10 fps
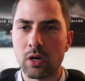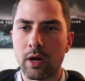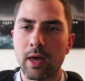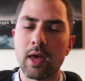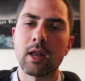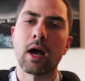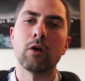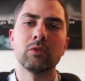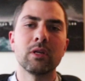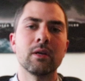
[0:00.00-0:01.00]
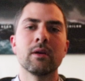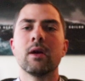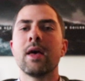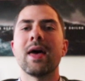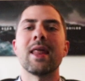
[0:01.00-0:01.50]
and housing
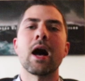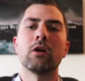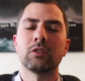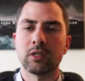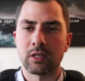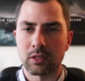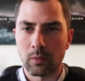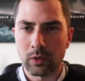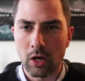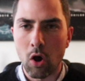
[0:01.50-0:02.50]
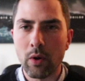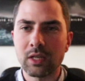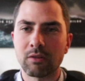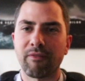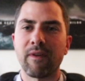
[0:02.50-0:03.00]
analysis, what they
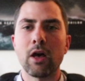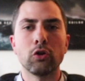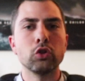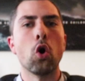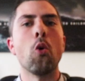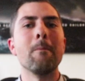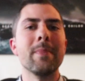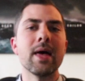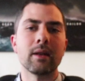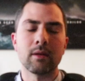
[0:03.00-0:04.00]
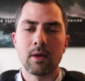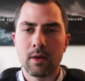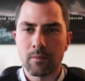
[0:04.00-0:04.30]
always fail to omit